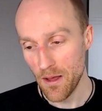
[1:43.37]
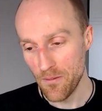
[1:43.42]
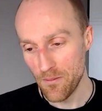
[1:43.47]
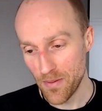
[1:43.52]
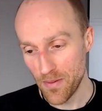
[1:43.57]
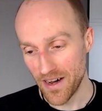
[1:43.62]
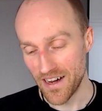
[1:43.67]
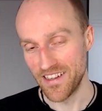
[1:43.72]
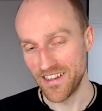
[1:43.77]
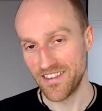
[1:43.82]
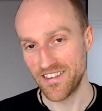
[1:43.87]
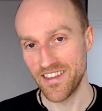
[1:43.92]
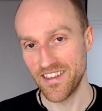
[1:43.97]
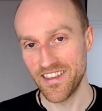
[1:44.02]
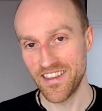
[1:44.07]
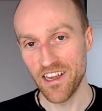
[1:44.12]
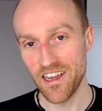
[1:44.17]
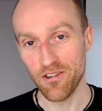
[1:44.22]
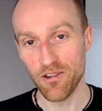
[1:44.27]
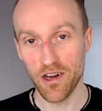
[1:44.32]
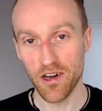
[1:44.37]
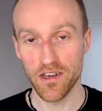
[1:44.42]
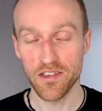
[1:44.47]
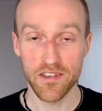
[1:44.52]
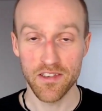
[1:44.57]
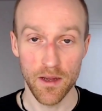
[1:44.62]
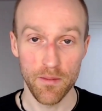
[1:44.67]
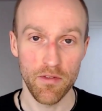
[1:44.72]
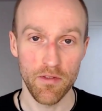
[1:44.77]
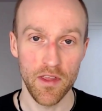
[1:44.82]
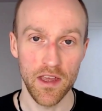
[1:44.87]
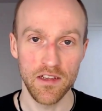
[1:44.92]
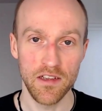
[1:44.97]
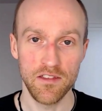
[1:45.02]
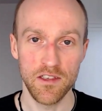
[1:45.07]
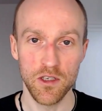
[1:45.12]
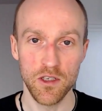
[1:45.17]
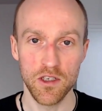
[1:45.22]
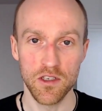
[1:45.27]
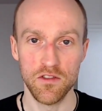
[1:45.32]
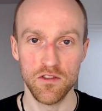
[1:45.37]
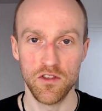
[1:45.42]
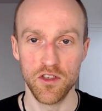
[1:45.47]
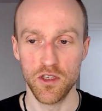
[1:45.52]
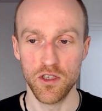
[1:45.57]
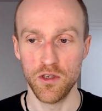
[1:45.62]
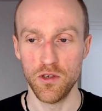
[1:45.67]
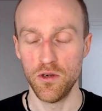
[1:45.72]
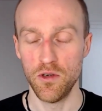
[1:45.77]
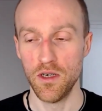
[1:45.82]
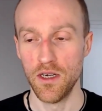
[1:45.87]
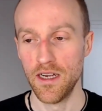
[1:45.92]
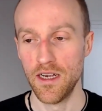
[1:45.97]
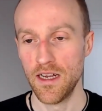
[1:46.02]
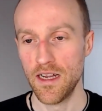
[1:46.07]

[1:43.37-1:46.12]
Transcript: but there are some things you can do